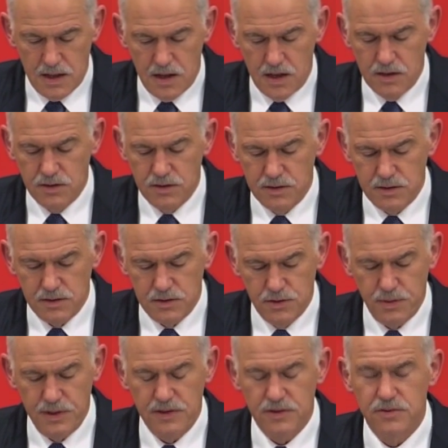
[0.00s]
On
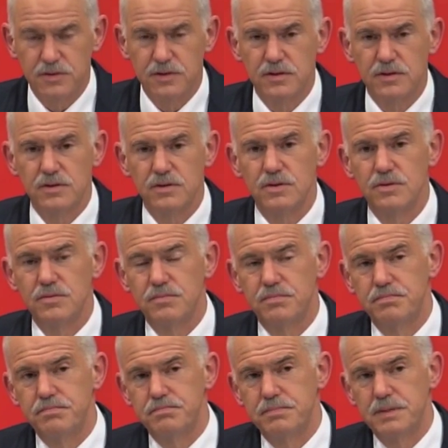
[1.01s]
Greece,
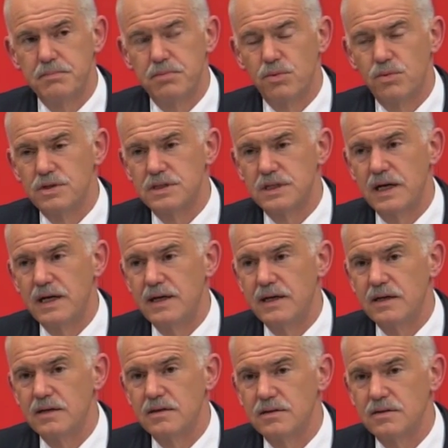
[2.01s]
people were
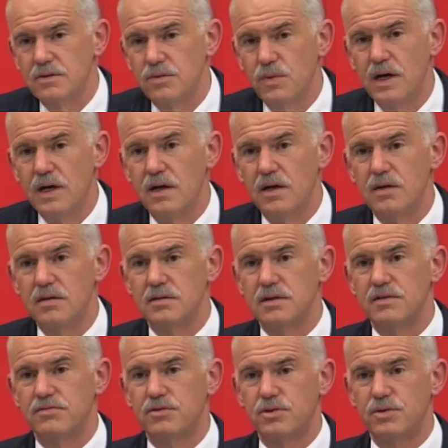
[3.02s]
saying, well,
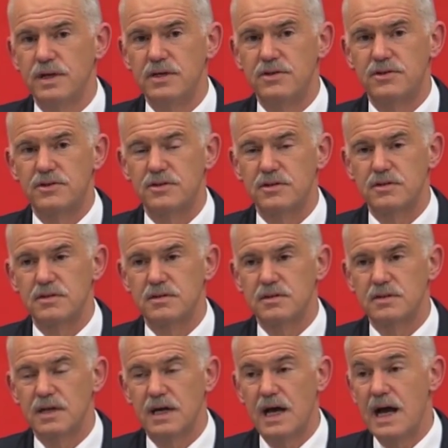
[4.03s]
if
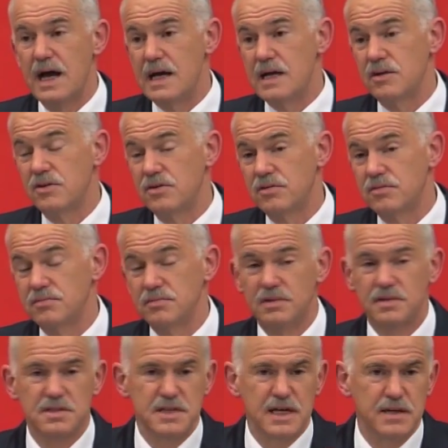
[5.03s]
Greece, and
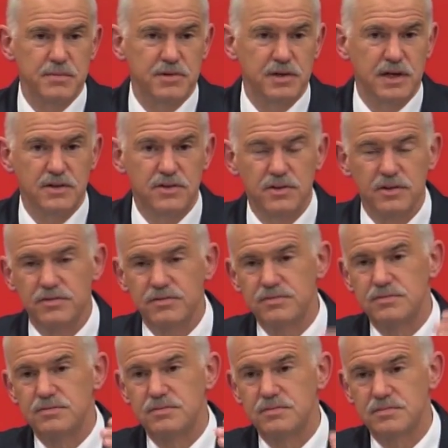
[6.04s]
in the same sense, if